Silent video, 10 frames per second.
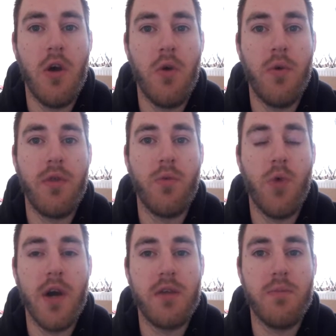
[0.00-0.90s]
with
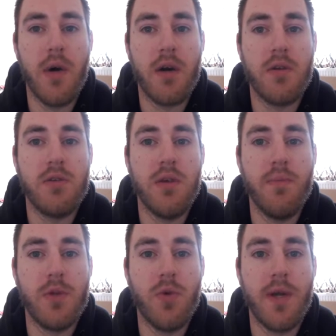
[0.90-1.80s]
white markers
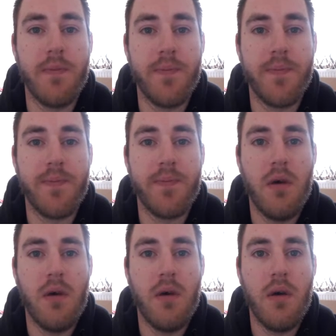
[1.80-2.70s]
in between.
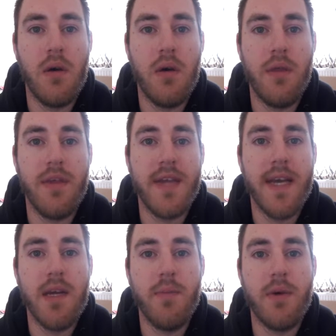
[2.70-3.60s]
The
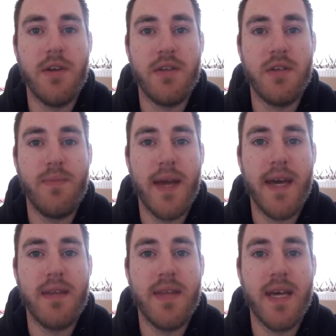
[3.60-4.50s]
day number is
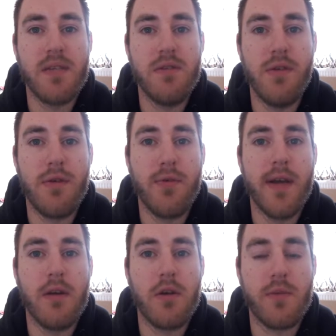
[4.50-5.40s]
displayed next to the 3
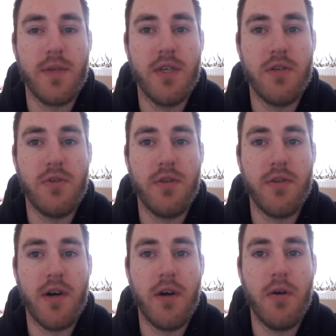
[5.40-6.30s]
o'clock position on the
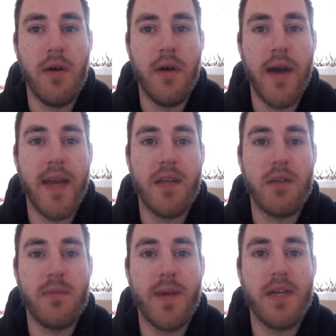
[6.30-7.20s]
dial, and it
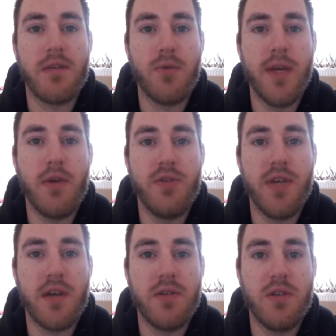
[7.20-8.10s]
displays 3
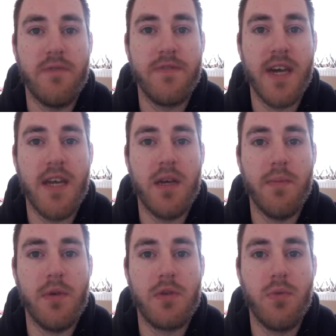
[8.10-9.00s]
consecutive day
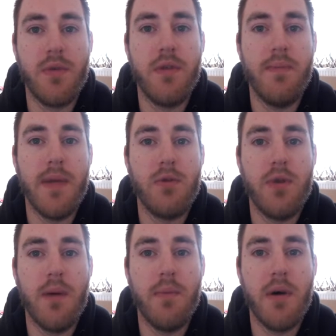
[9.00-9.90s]
numbers with the middle
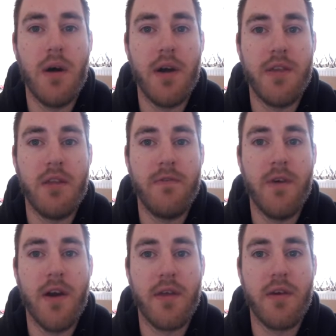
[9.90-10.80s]
number
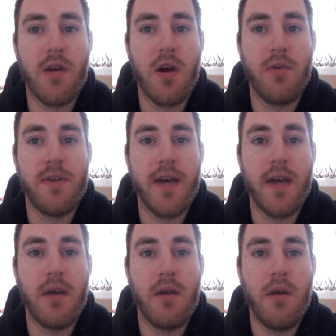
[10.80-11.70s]
identifying the current
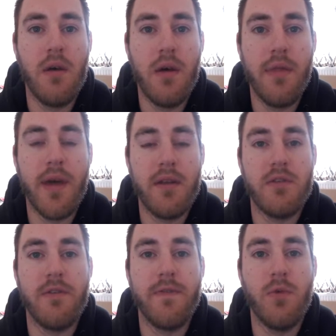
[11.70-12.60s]
day, that
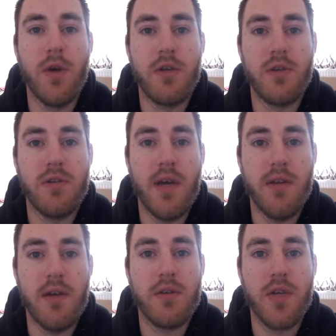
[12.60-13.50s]
is if you wish to set
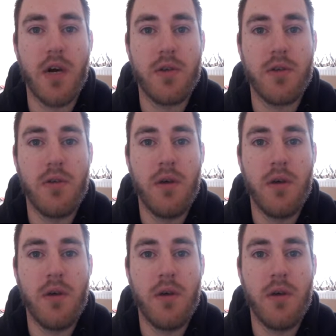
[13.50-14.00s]
it as such.